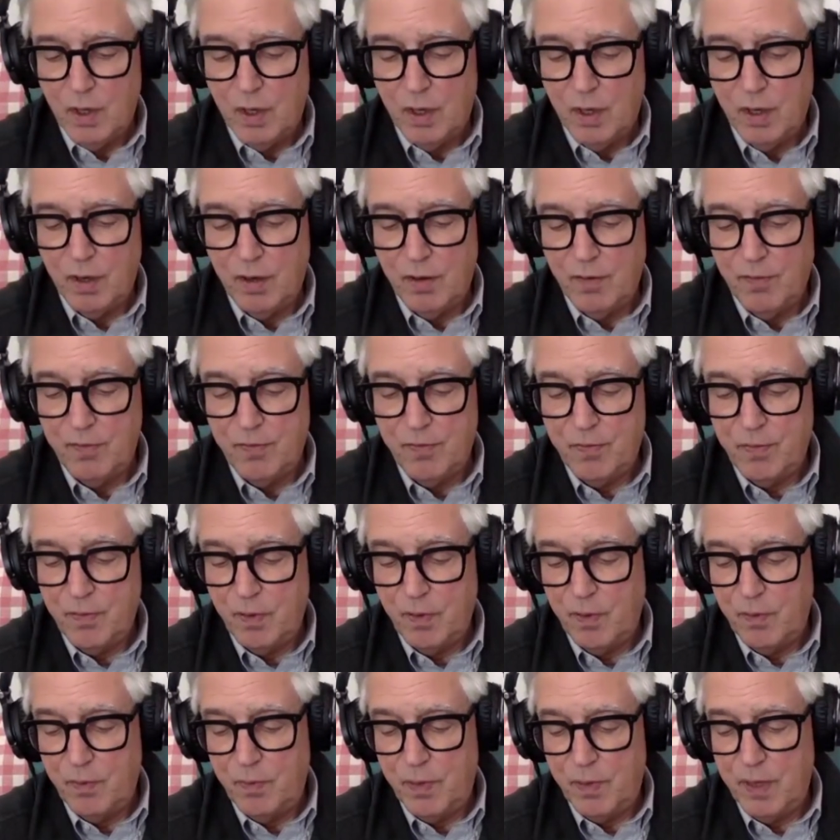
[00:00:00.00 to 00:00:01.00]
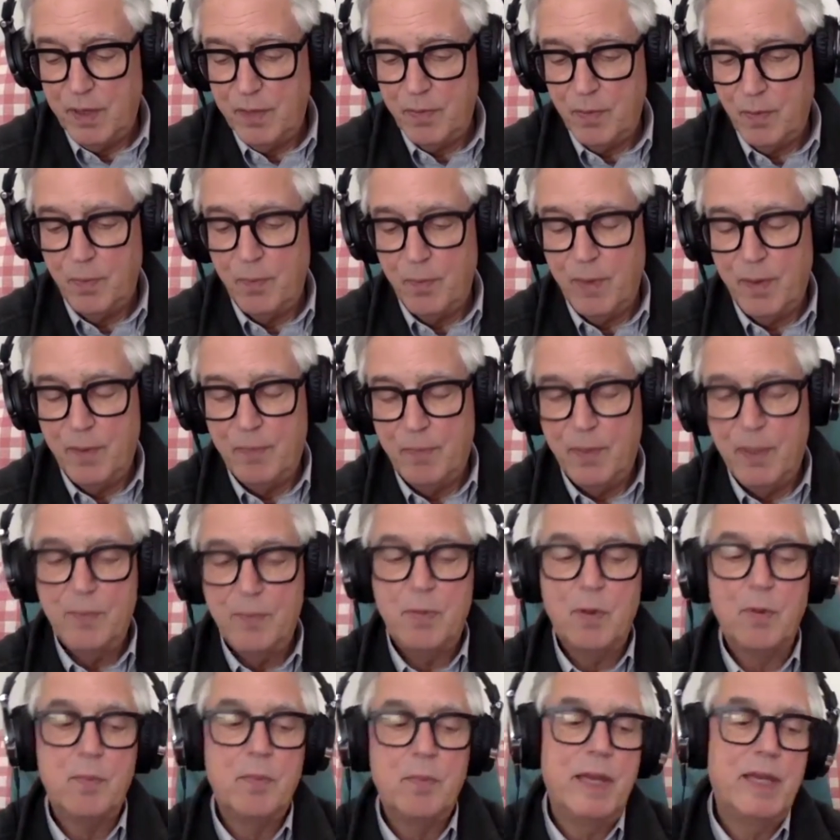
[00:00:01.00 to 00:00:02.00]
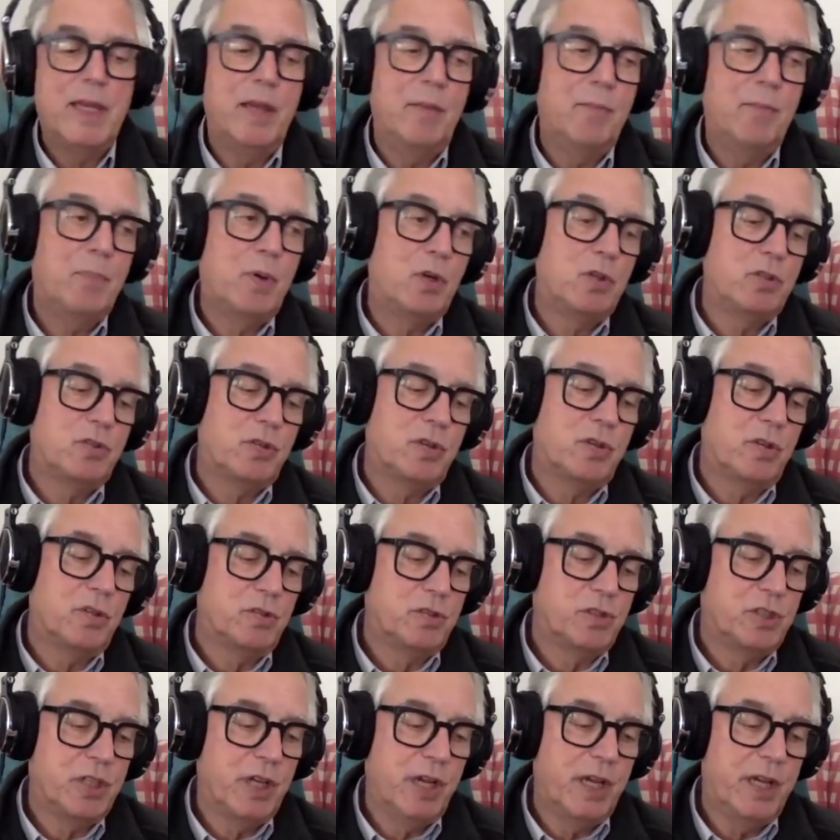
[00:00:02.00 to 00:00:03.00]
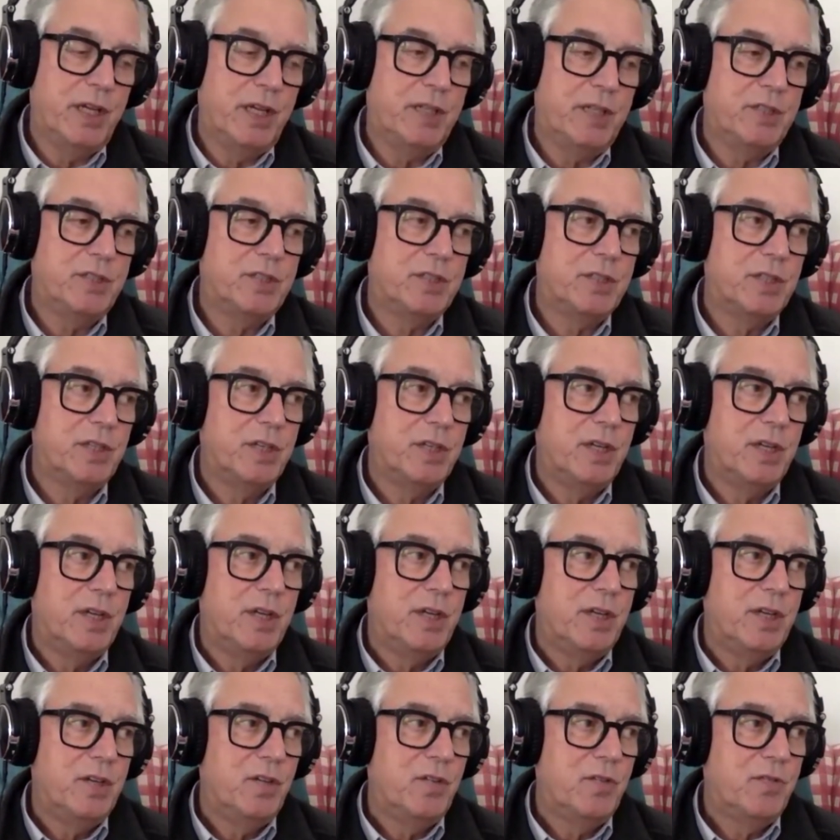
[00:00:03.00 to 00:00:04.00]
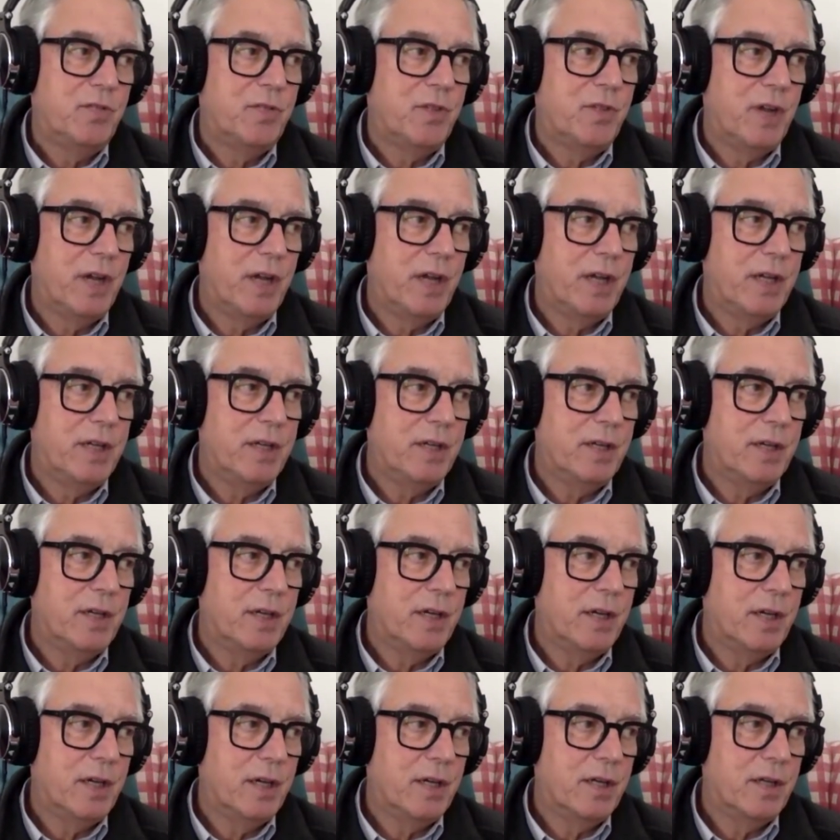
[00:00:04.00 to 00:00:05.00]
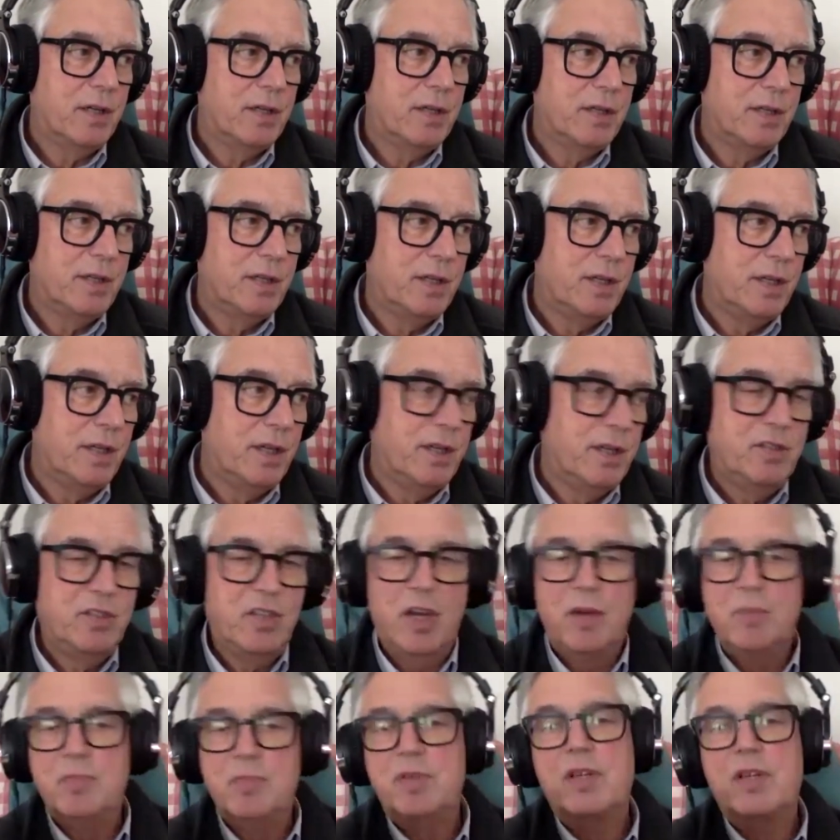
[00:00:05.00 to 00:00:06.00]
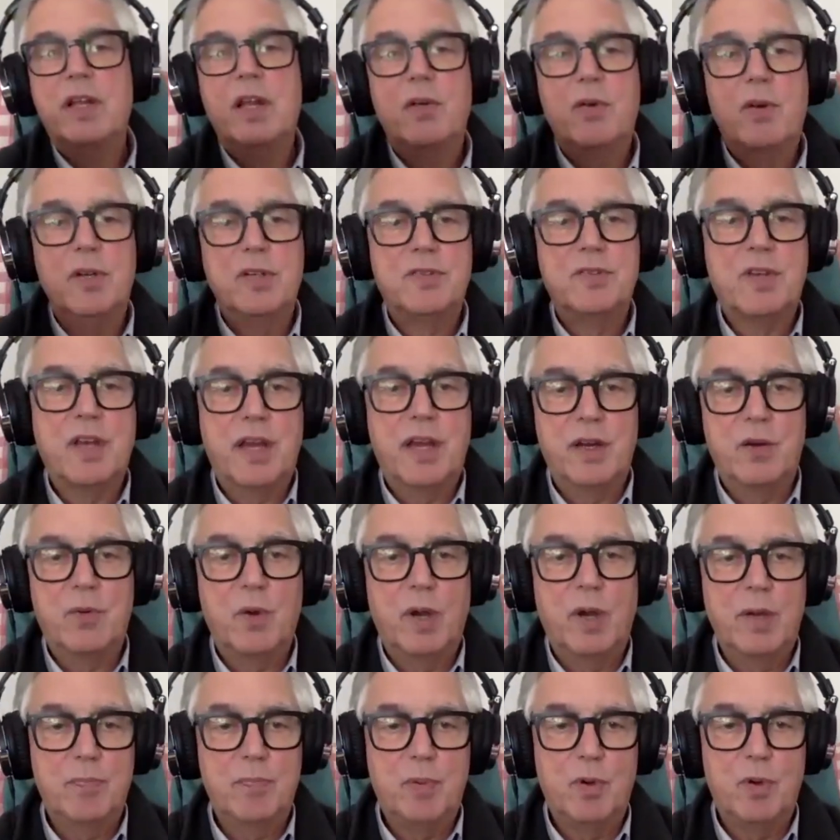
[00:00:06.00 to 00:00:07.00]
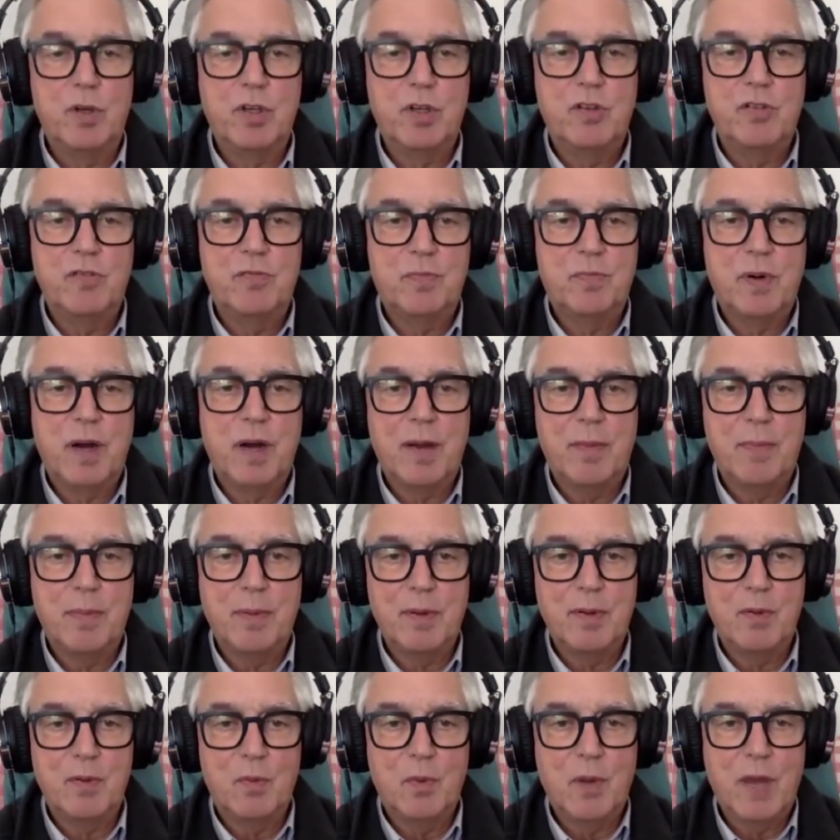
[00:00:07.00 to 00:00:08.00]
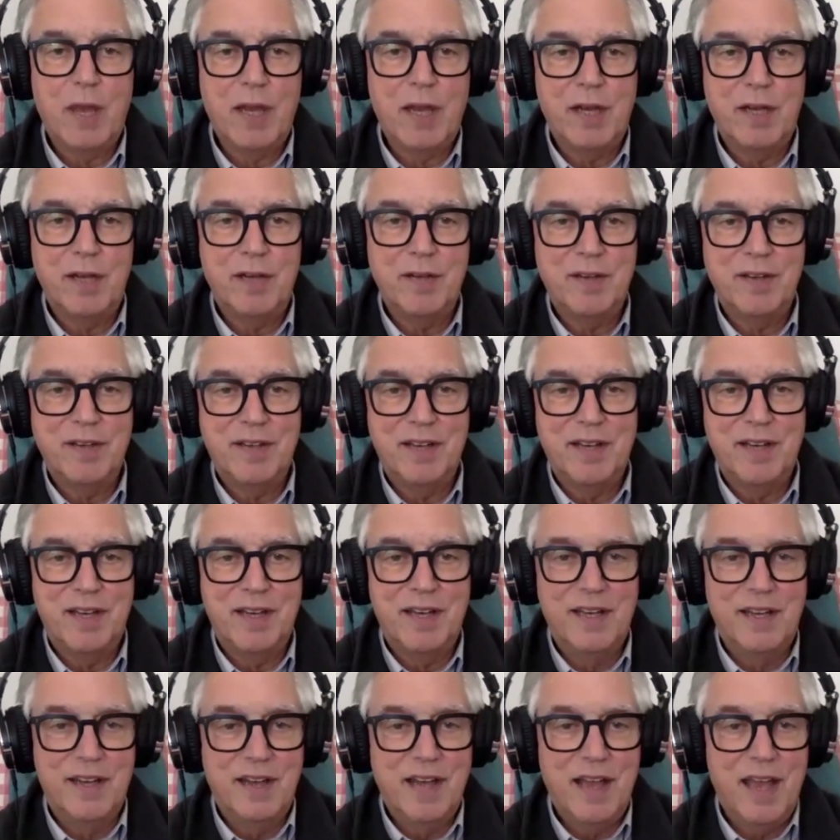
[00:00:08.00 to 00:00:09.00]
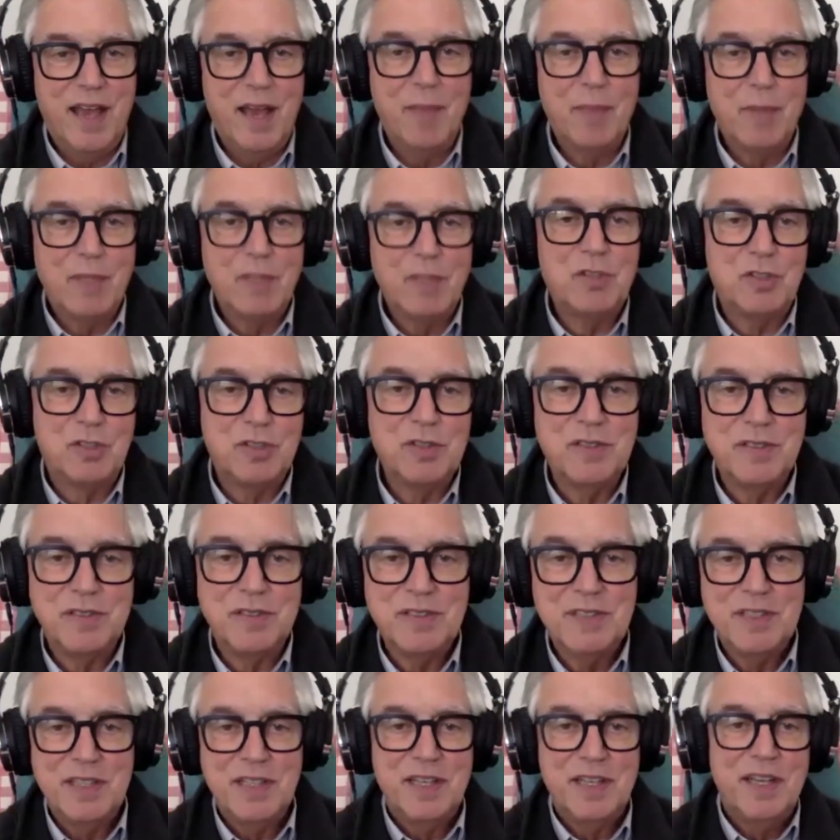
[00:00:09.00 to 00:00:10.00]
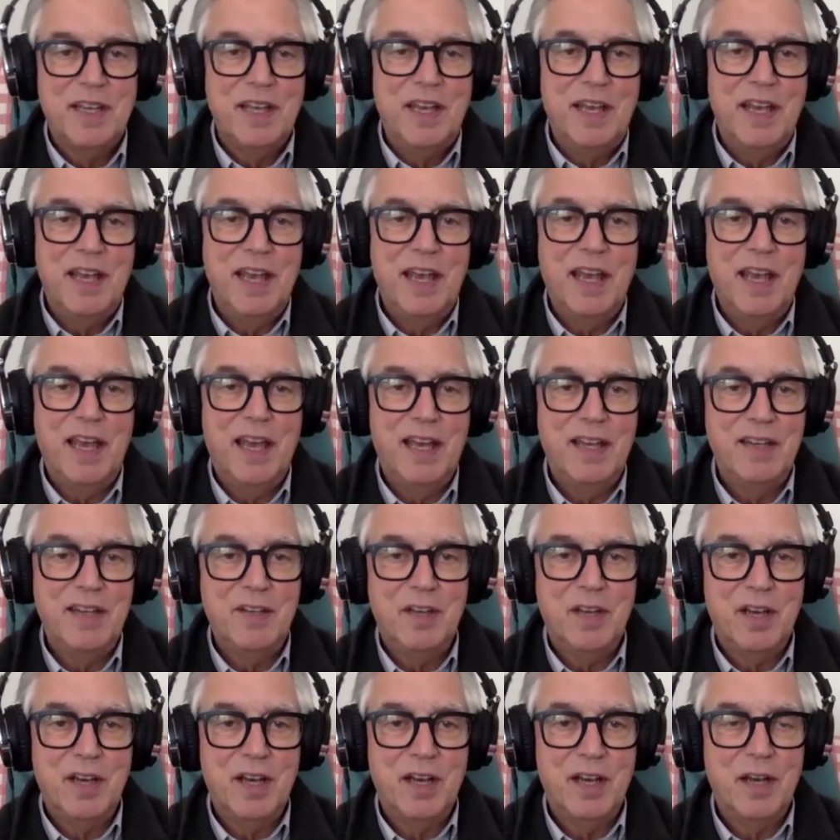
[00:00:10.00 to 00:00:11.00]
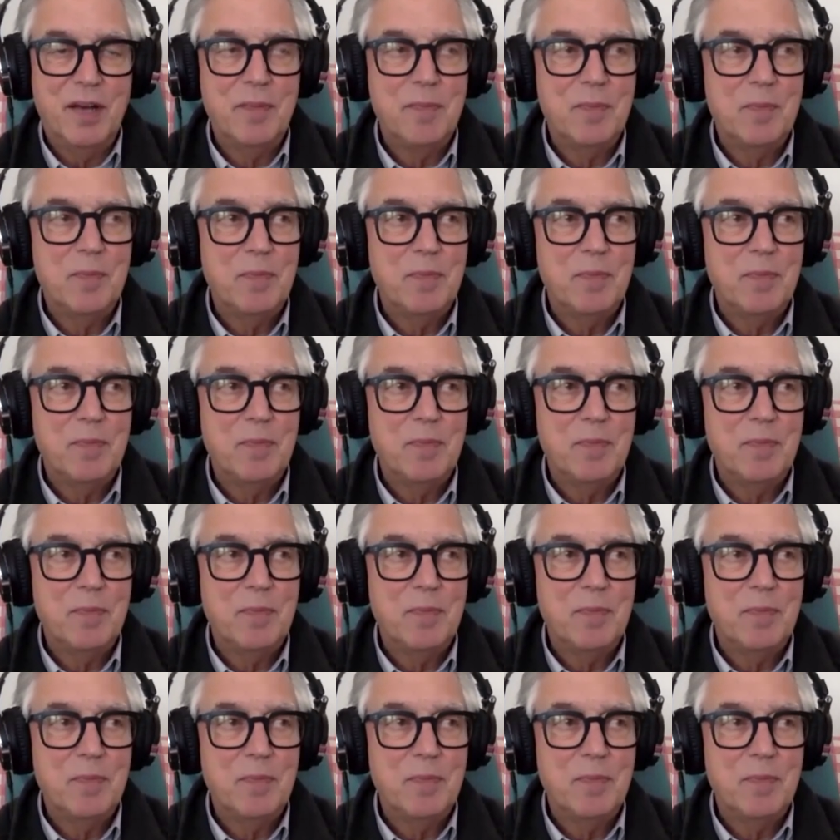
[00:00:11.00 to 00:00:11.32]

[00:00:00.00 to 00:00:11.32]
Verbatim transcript: of people people making personal change, you find uh, James Cleary's got a great book. You've probably read it on habits, and uh,